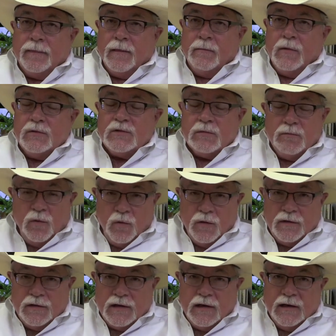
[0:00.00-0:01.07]
The most
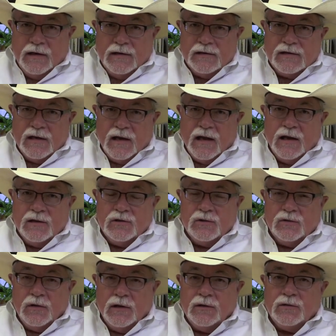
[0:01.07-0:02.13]
important thing is that as
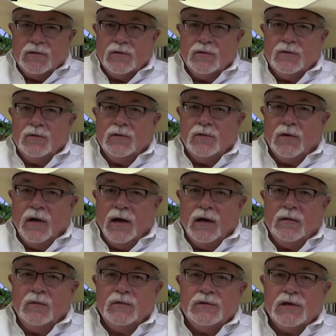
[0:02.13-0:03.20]
you enter your
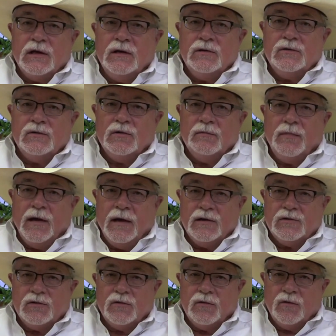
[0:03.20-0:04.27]
animals into a
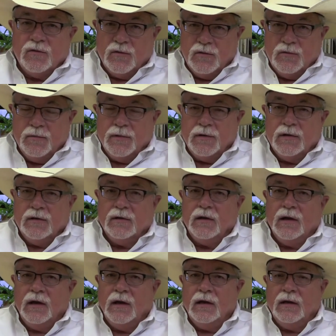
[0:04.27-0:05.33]
pasture group
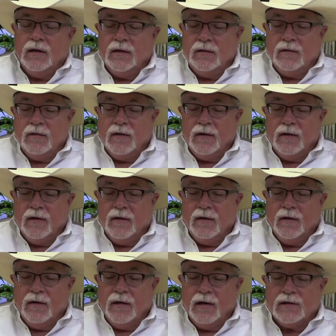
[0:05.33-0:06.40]
and
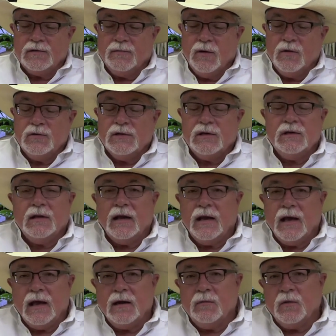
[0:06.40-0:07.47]
exposing that
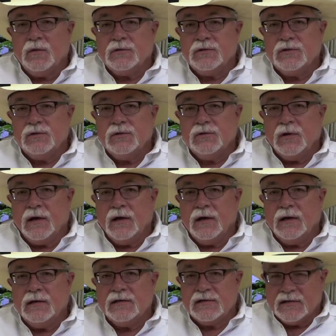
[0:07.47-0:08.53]
animal to
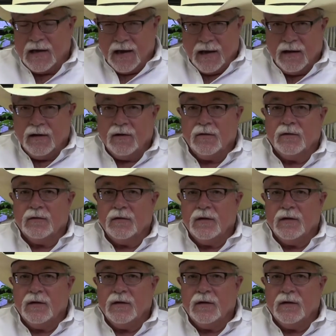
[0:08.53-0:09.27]
a sire,